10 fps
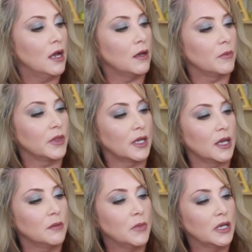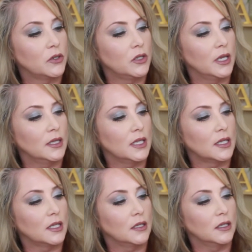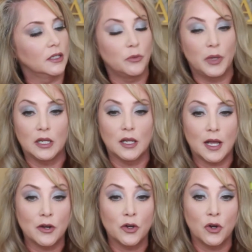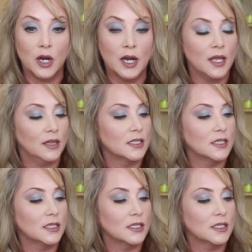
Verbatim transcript: Um, the gunmetal and then the little bit lighter gray,